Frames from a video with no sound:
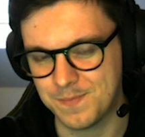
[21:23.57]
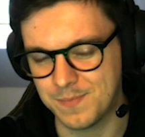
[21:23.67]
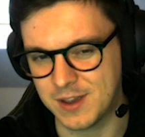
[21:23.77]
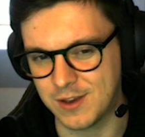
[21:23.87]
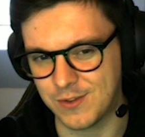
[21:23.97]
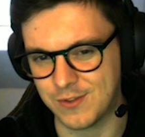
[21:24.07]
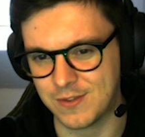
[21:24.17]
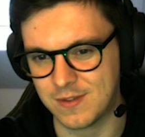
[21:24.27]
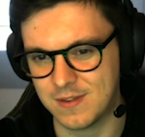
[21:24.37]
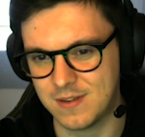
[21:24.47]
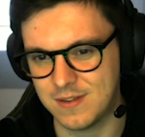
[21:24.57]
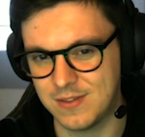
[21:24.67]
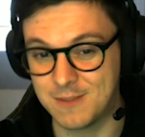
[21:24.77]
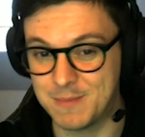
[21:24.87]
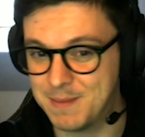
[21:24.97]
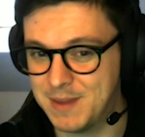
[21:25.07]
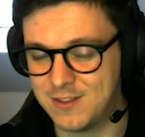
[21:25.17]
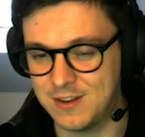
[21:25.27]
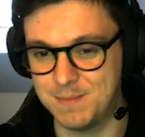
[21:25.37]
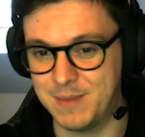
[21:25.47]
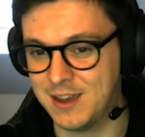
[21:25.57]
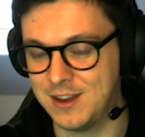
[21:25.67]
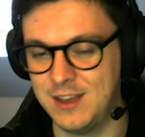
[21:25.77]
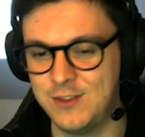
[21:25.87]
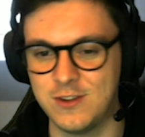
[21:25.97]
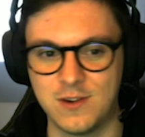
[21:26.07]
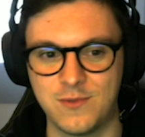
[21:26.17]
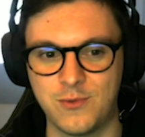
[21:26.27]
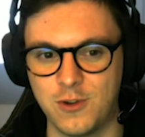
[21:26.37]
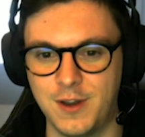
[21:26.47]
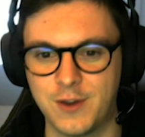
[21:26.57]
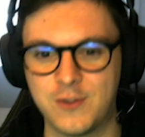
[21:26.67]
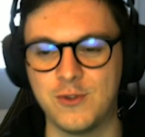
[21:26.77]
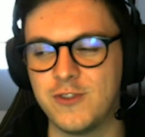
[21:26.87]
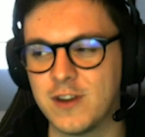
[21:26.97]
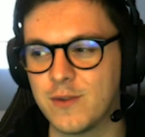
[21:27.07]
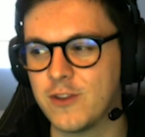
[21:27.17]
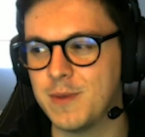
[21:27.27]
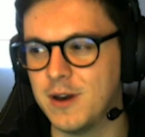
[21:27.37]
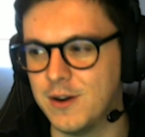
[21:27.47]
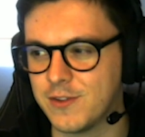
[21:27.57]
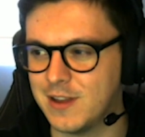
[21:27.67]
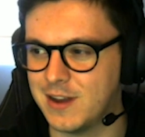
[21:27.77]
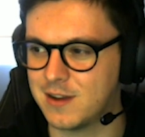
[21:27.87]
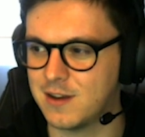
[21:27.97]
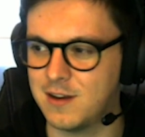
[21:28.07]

because this might make it easier for Lux to generate spells. Like